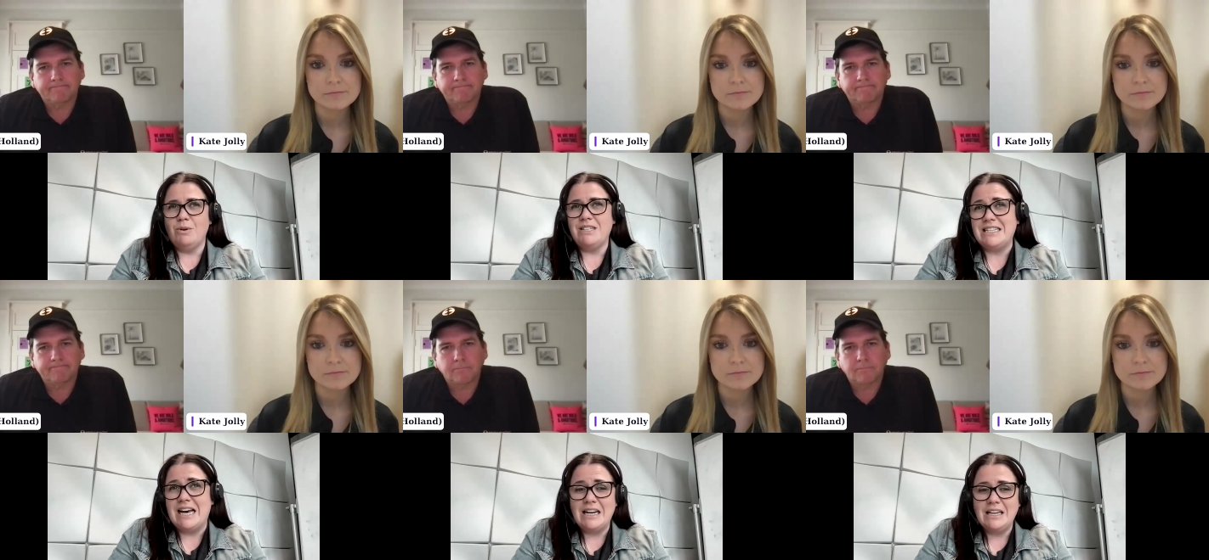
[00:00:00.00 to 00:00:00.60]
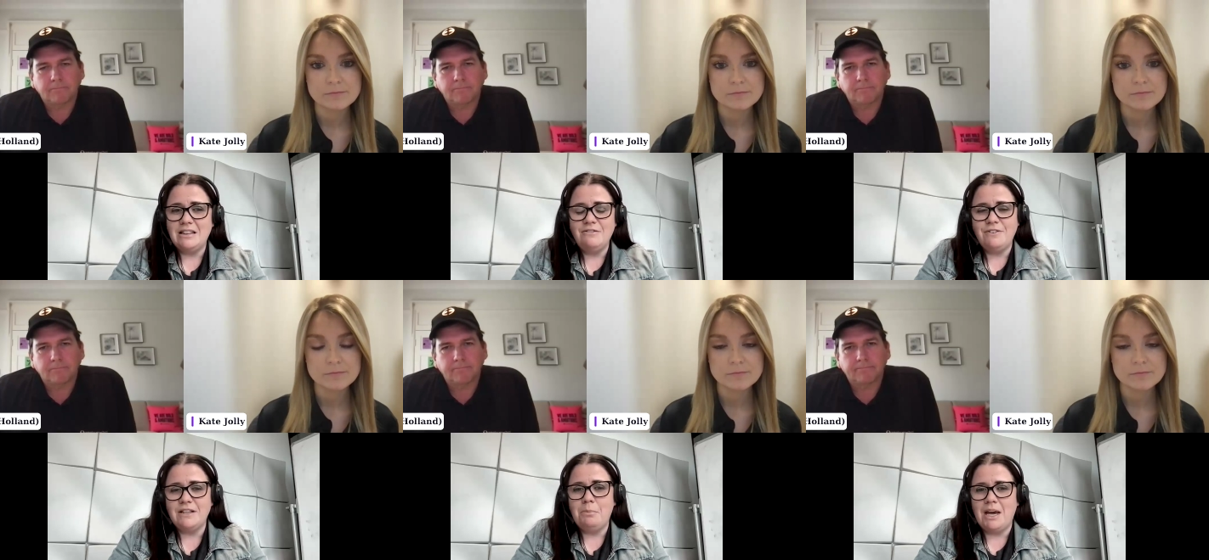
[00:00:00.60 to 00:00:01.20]
Speaker 1: We're starting in the
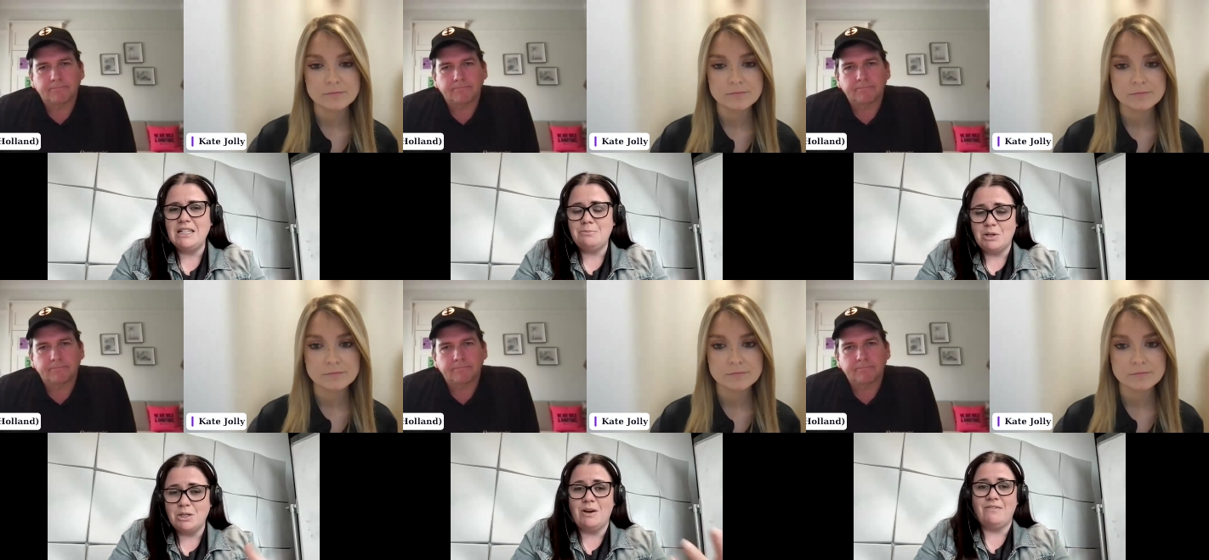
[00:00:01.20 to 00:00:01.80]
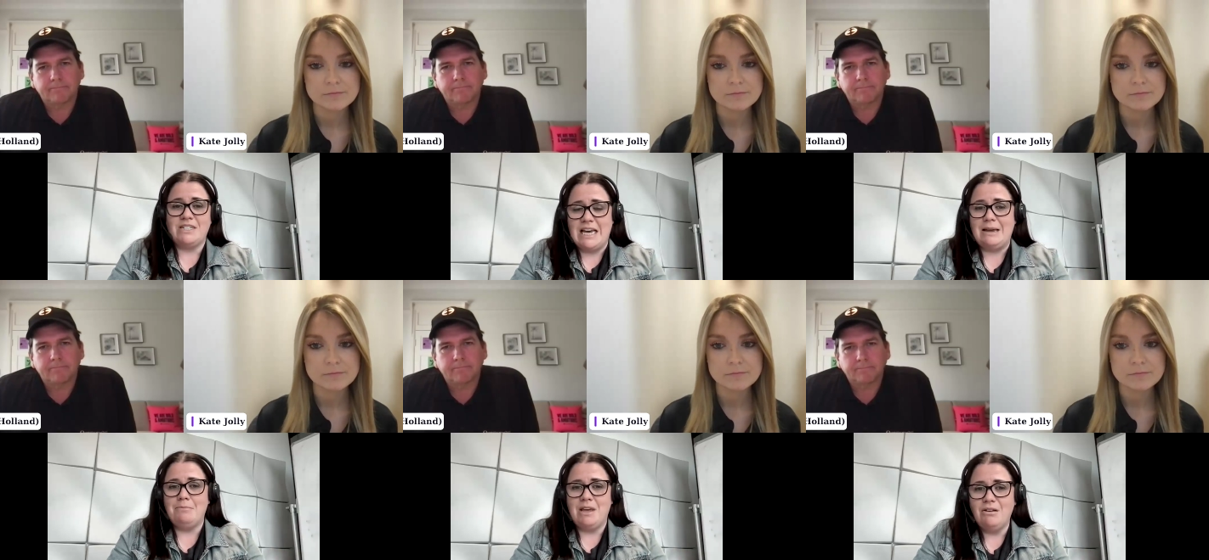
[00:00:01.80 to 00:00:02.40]
Philippines because we have a
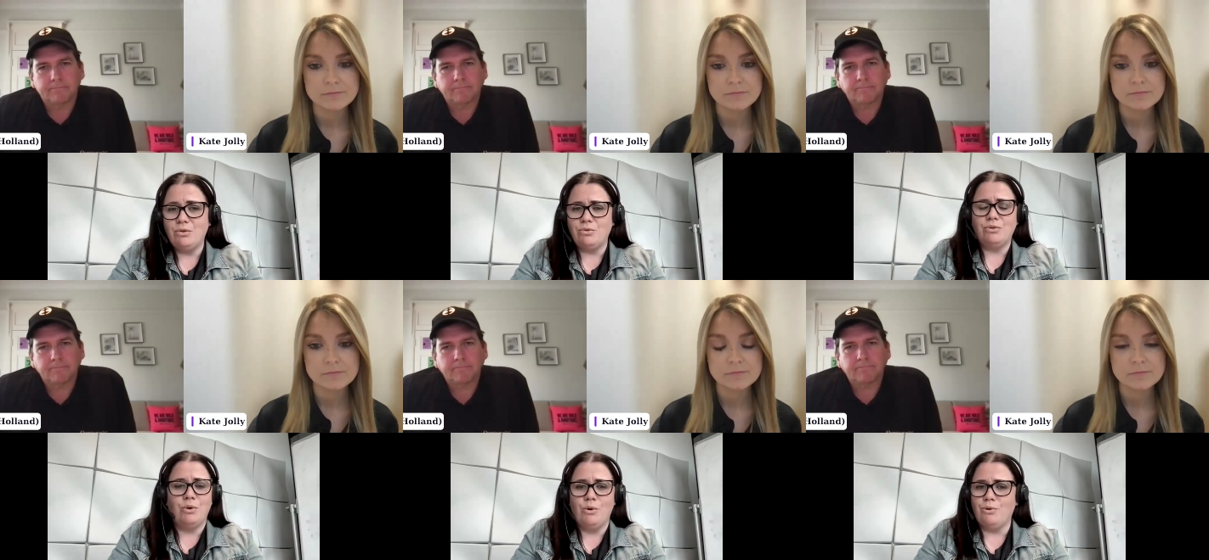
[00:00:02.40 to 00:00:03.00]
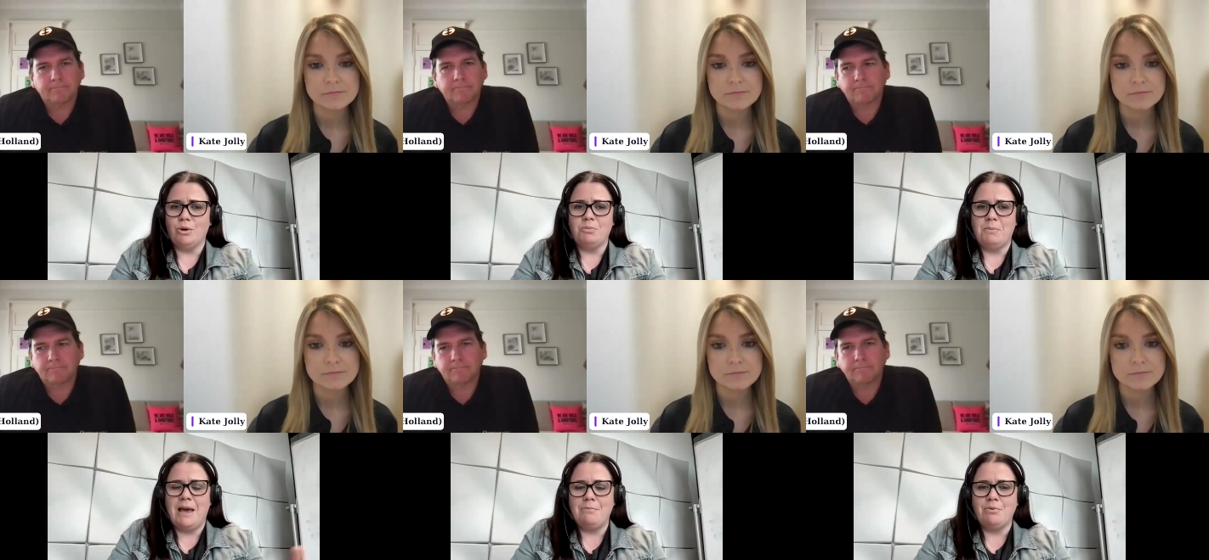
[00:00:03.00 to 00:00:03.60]
team there, a good core group
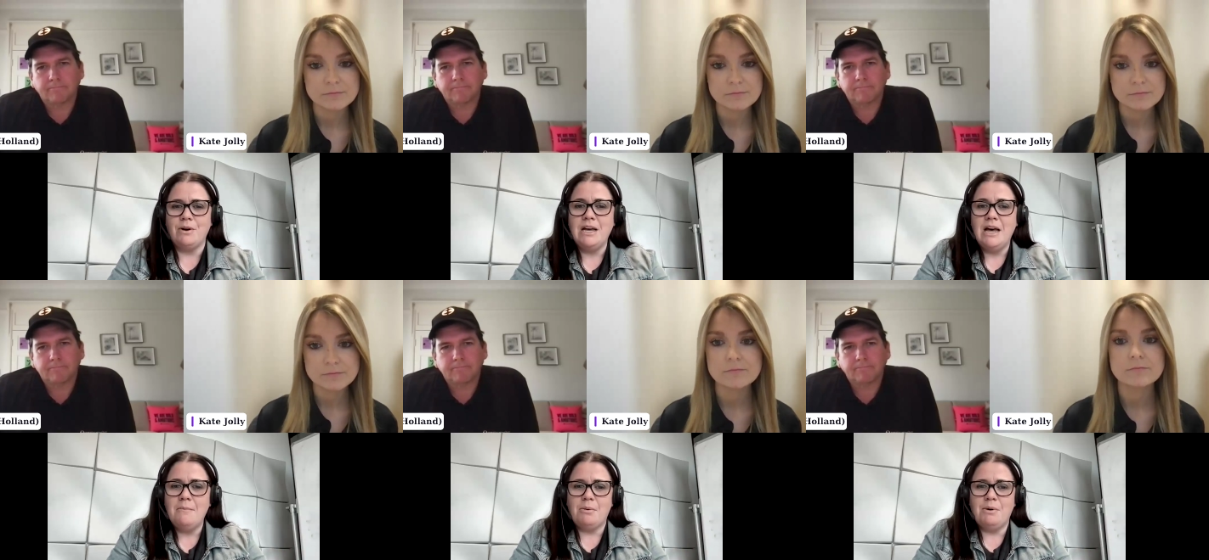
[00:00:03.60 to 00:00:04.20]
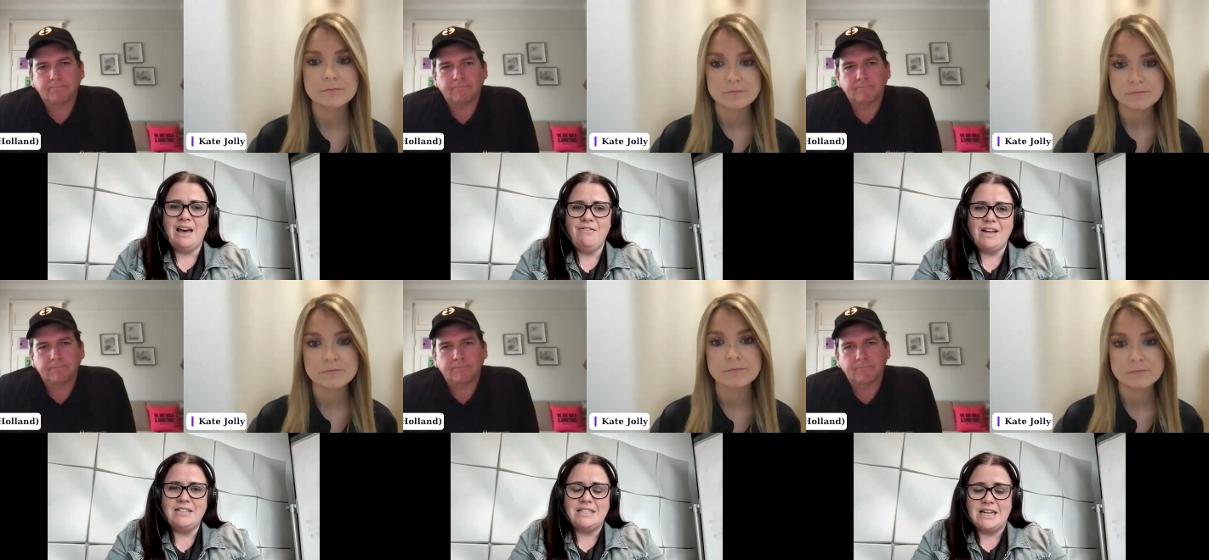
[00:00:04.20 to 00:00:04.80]
of people, but we have
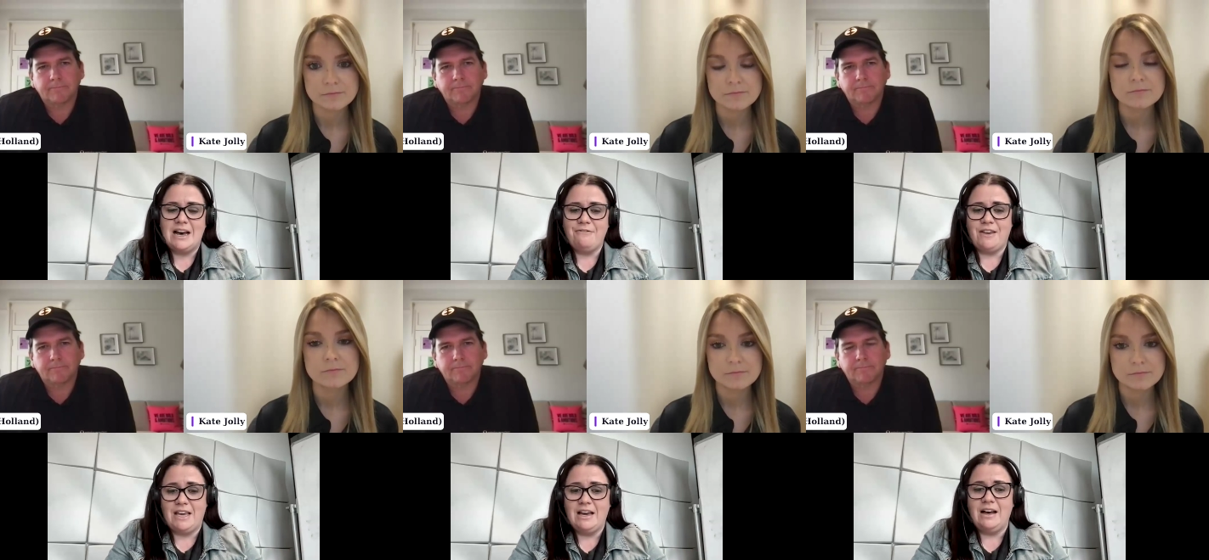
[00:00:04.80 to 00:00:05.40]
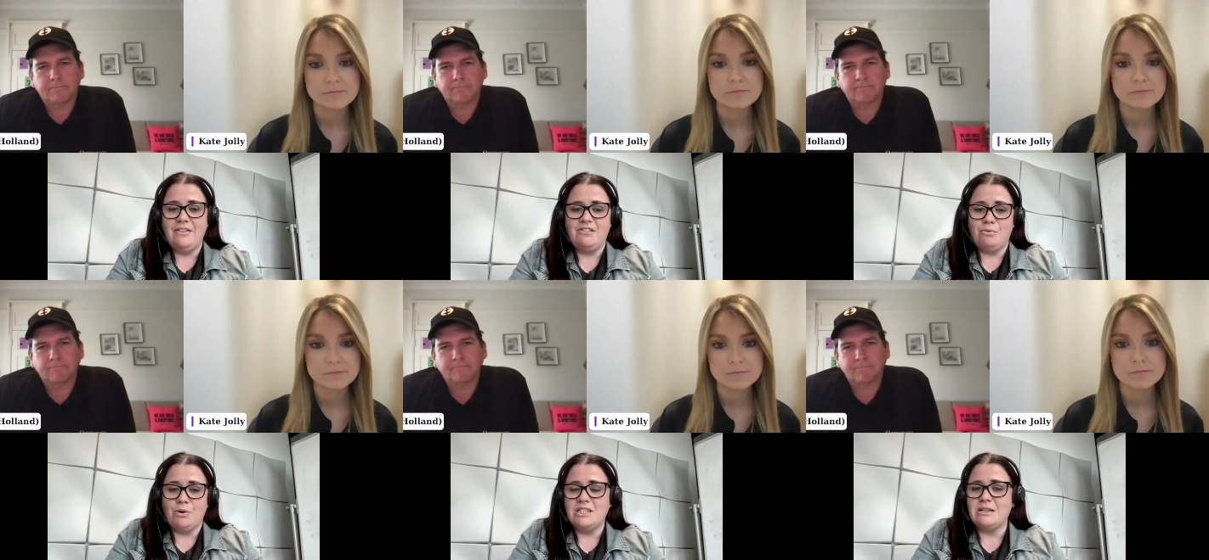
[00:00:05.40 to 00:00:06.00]
had staff here that have
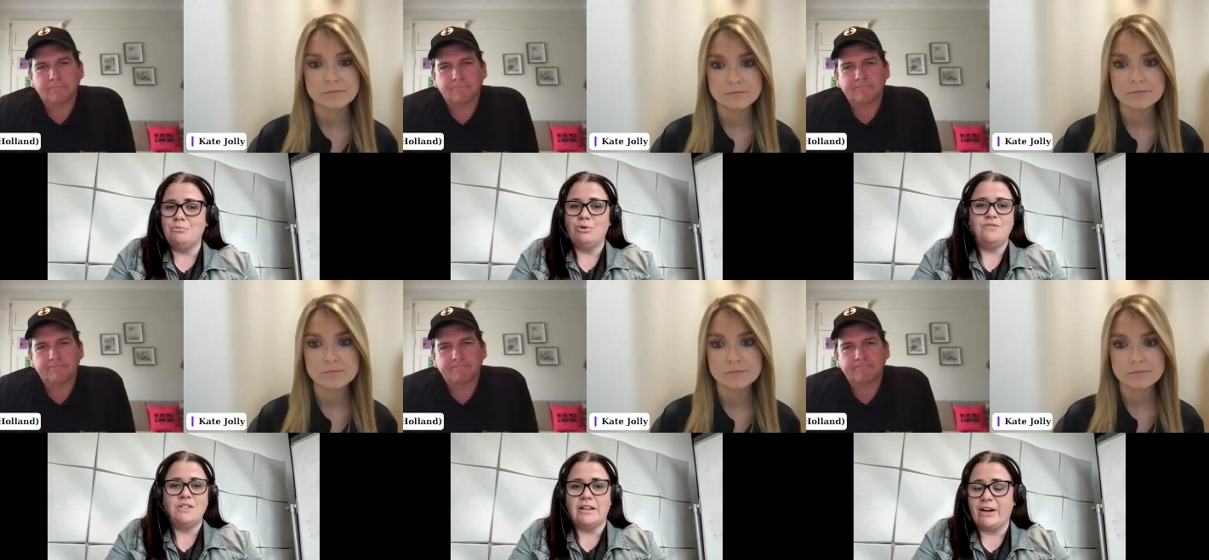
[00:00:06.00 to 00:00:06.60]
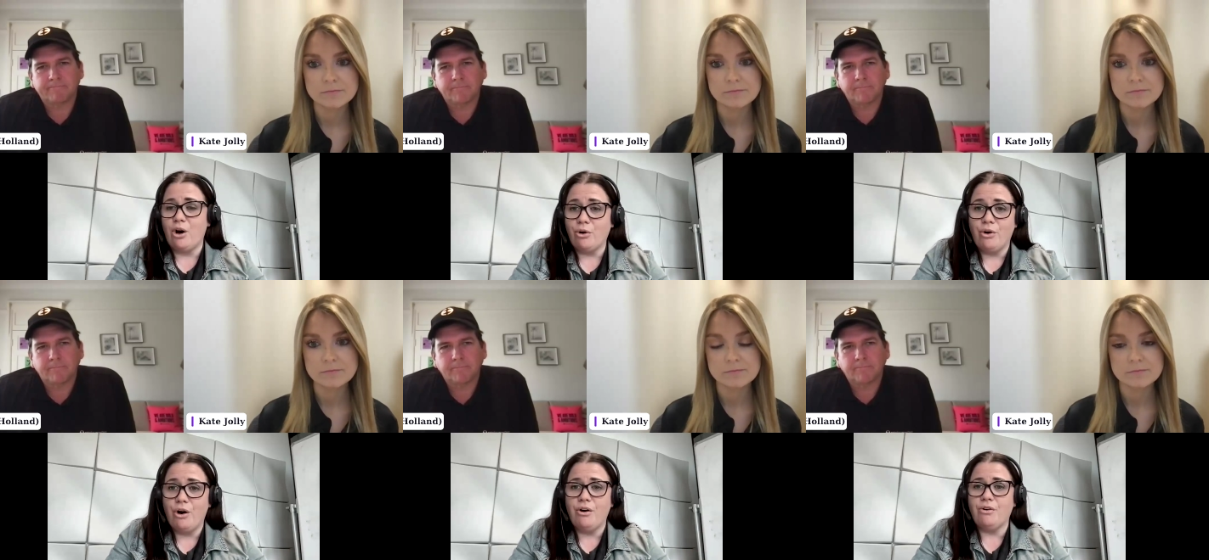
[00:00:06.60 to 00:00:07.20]
wanted to move to like Hong
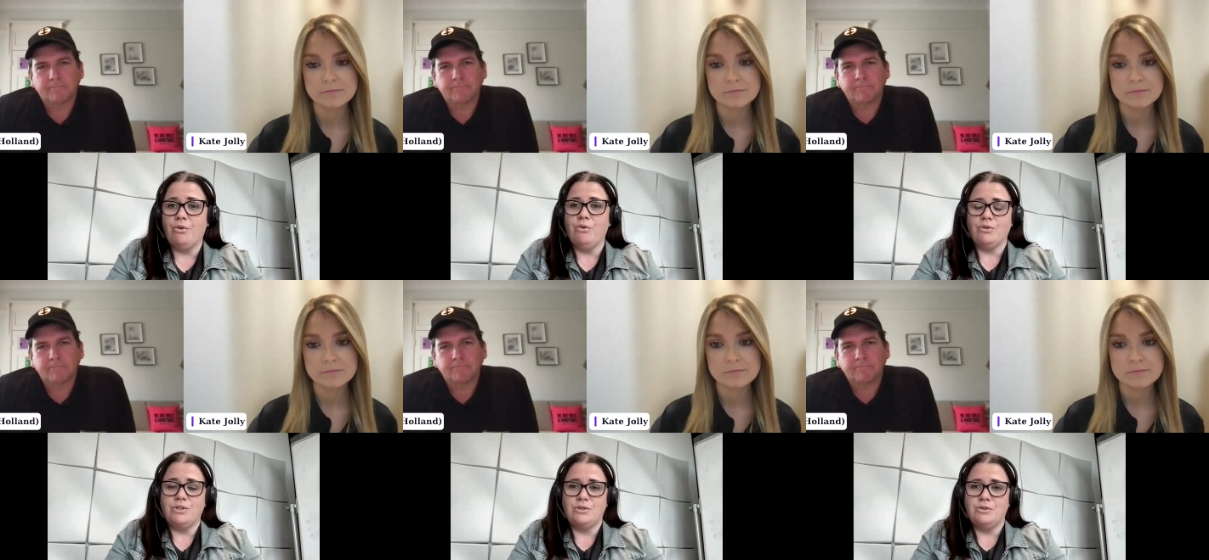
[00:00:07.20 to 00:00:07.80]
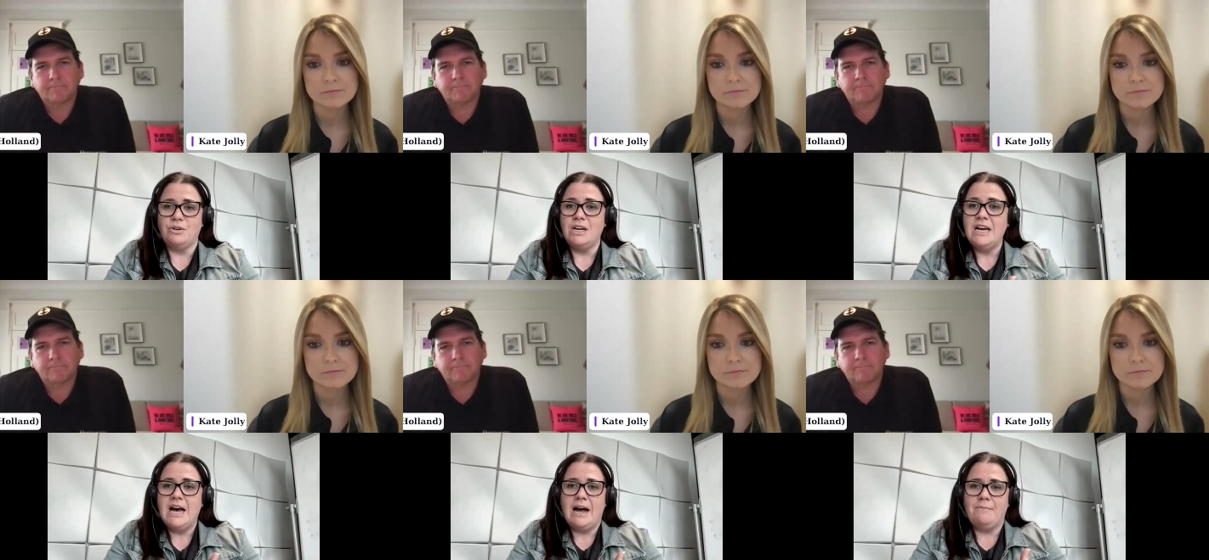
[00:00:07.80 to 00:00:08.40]
Kong or to
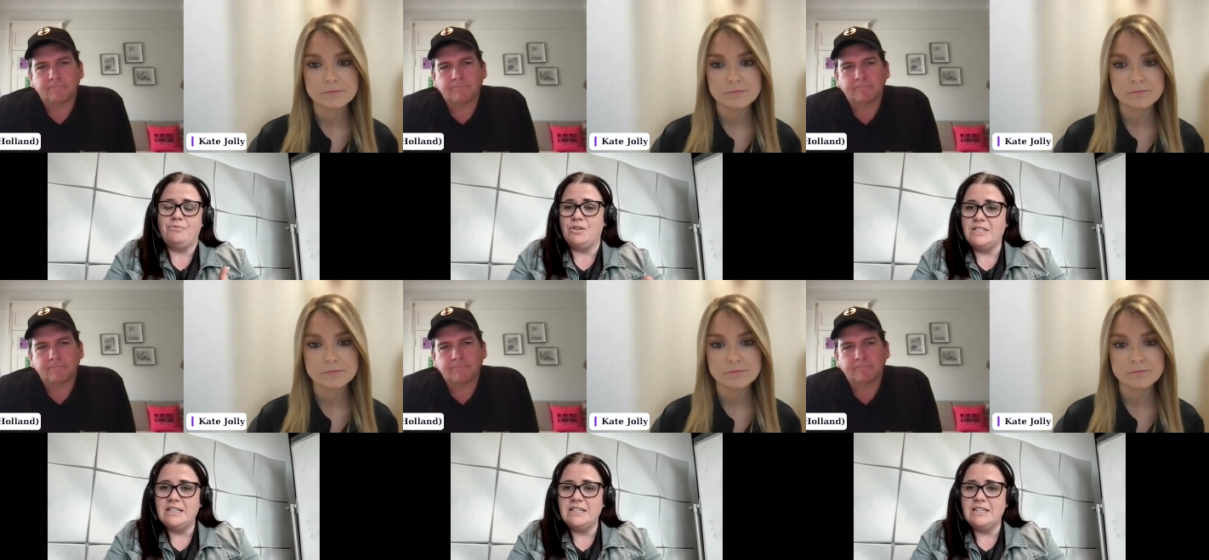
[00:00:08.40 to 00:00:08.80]
um, New